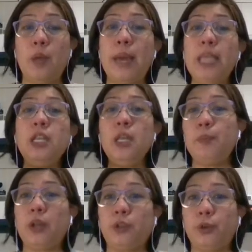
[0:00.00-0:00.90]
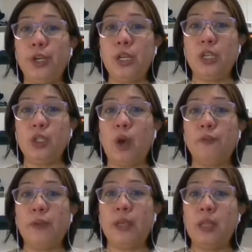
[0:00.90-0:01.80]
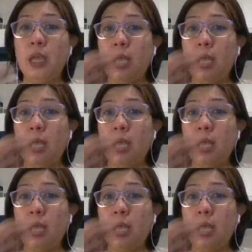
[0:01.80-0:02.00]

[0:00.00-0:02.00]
a binary pattern is often